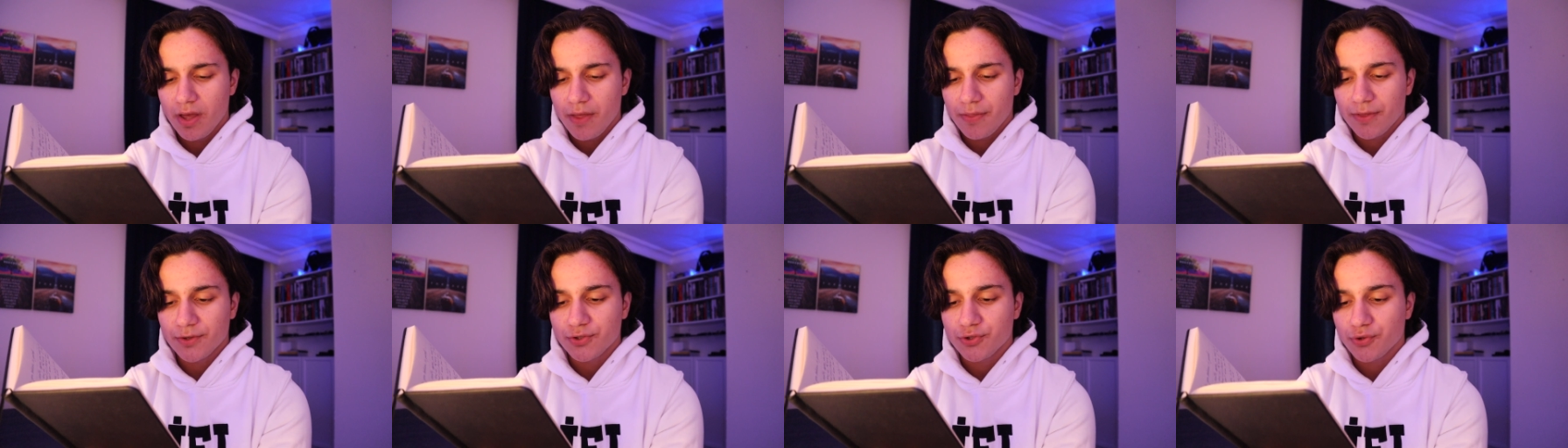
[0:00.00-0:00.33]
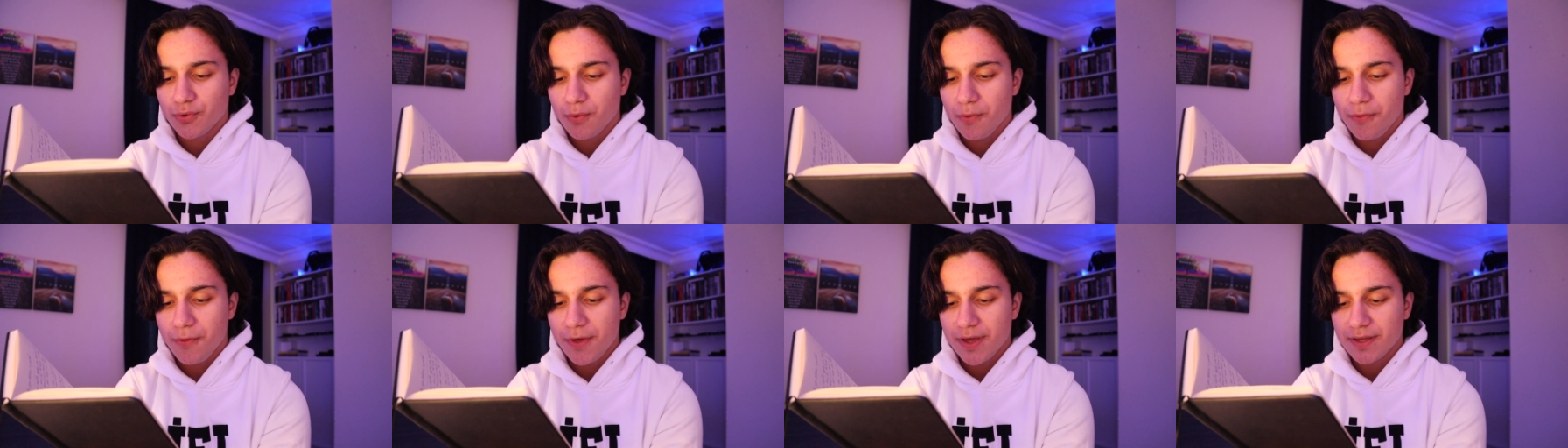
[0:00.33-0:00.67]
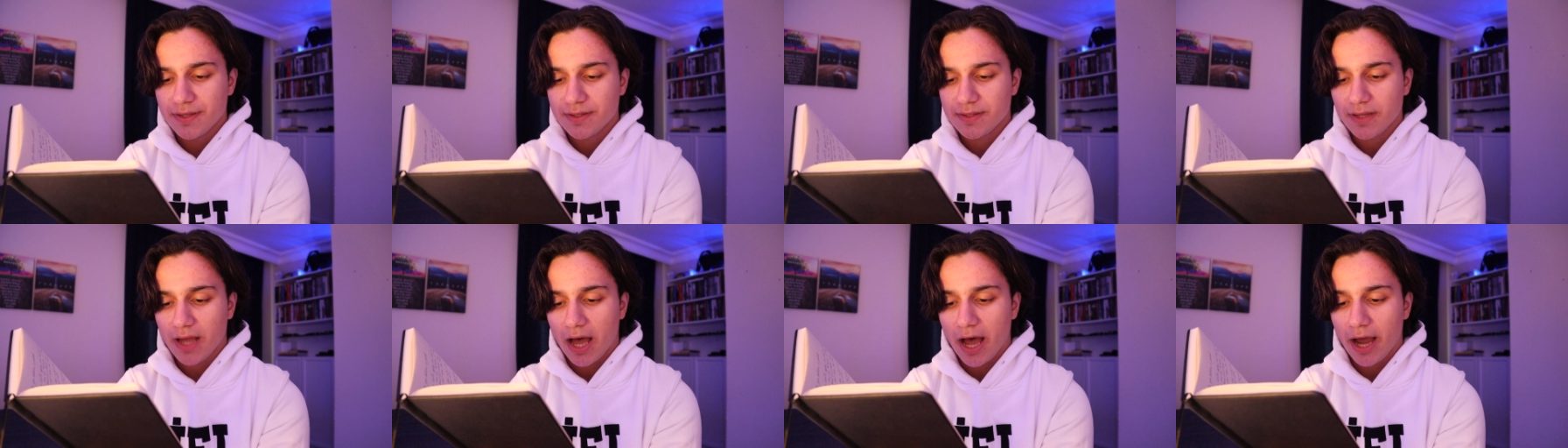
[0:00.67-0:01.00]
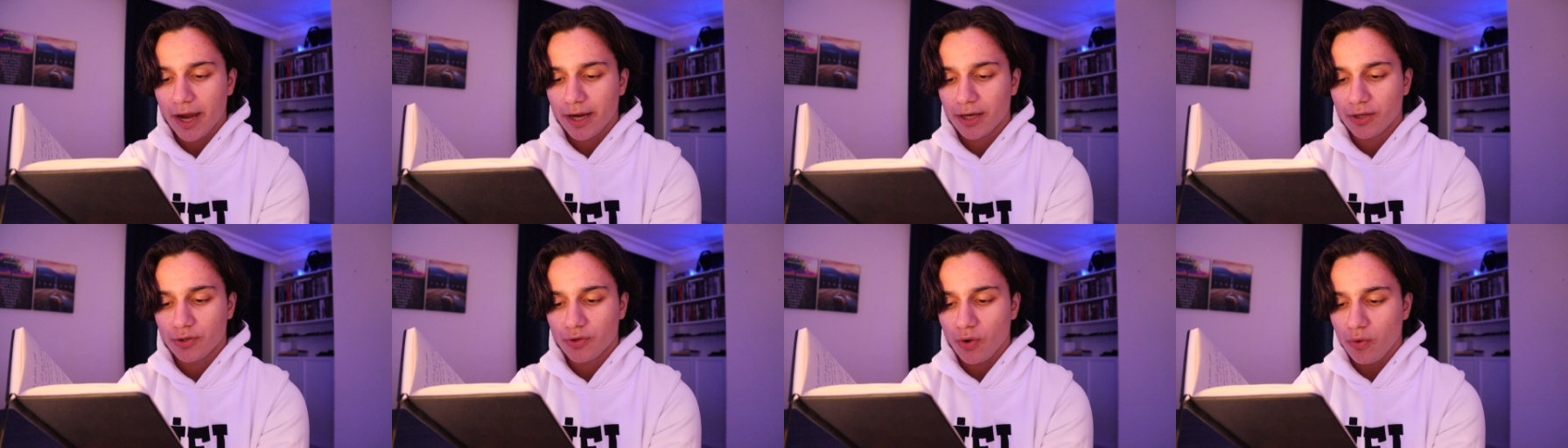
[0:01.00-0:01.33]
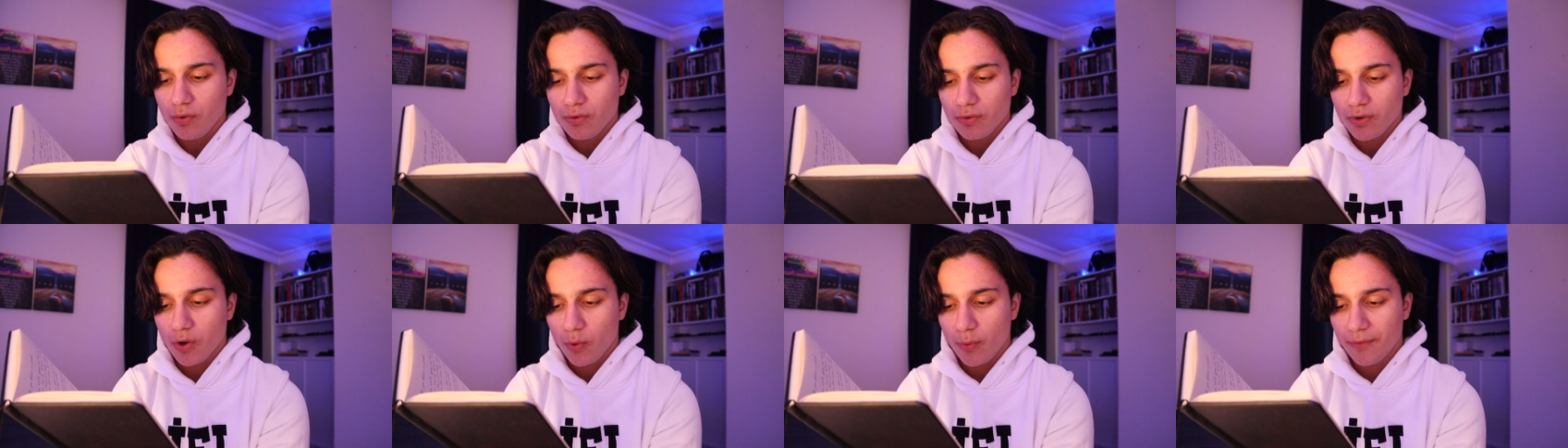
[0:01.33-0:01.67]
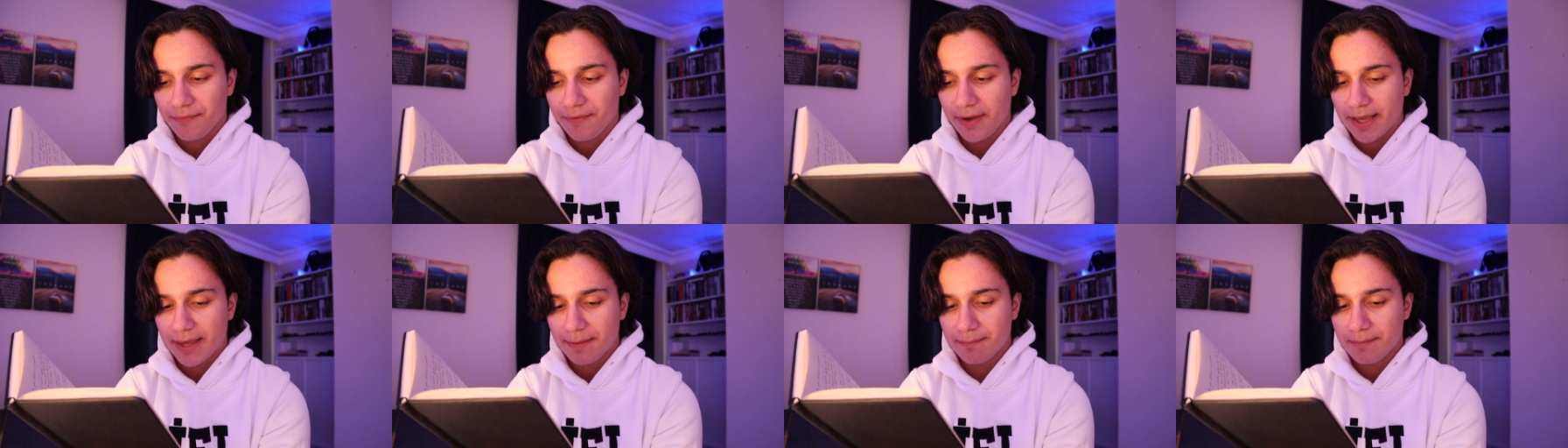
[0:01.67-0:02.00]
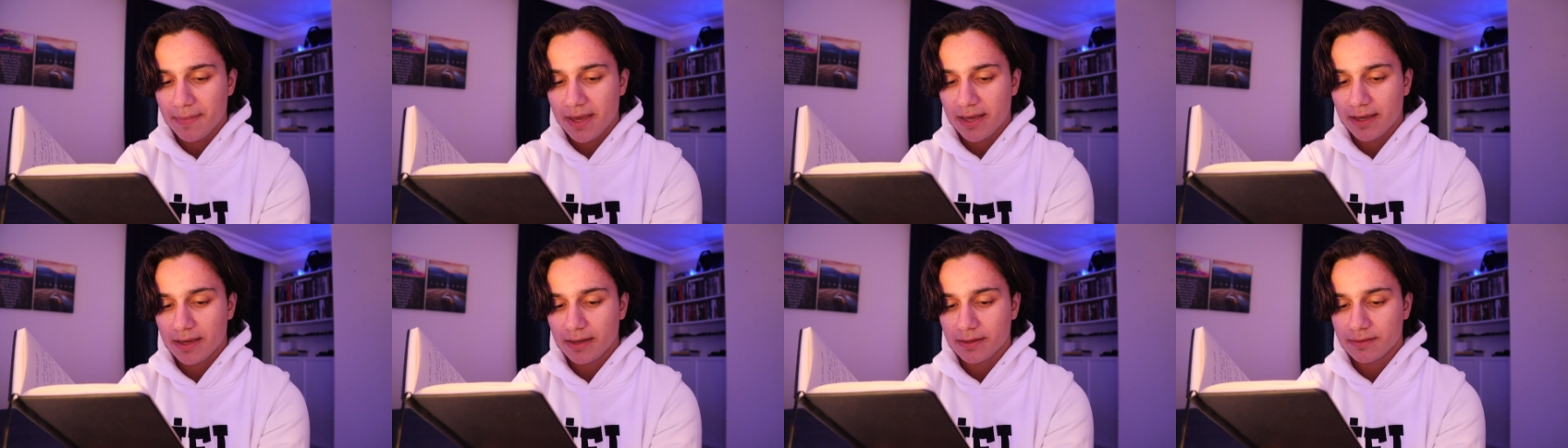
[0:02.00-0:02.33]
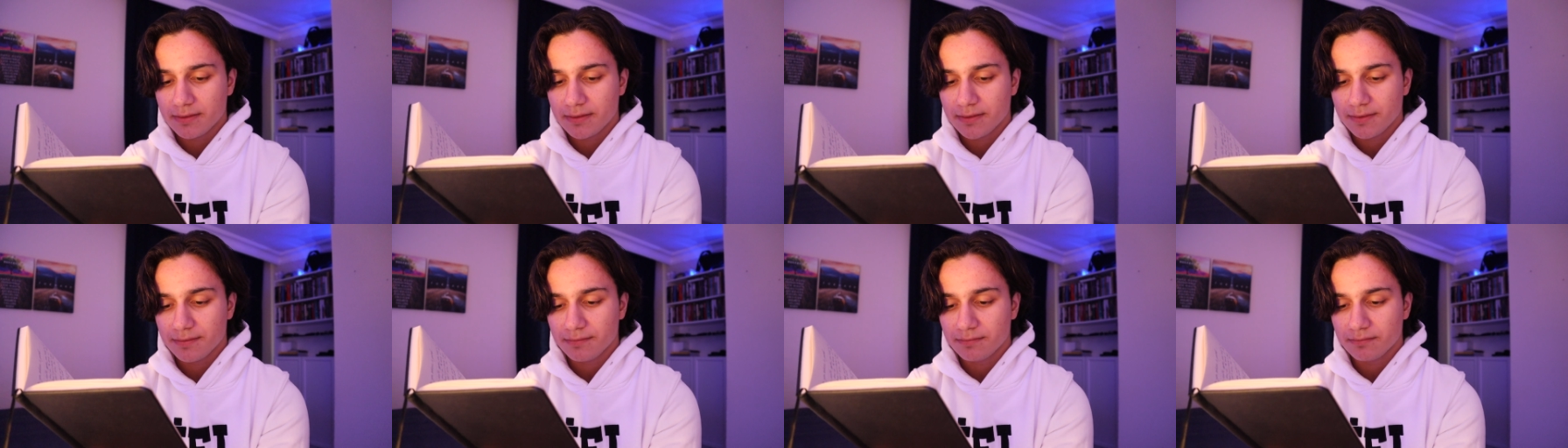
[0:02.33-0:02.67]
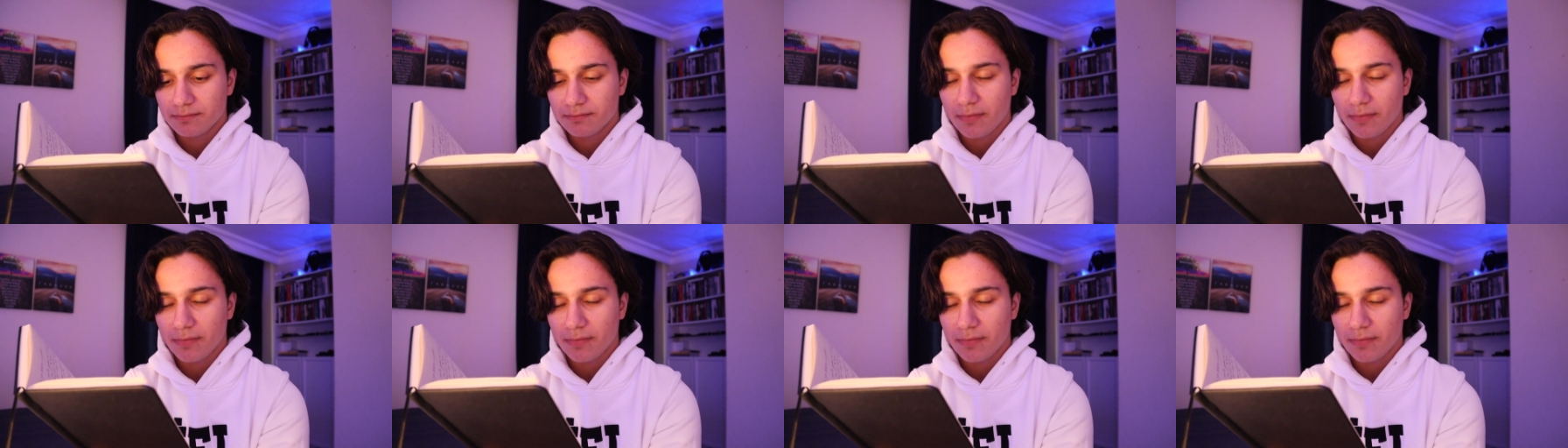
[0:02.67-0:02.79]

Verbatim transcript: The truth is, I don't know if I can make it,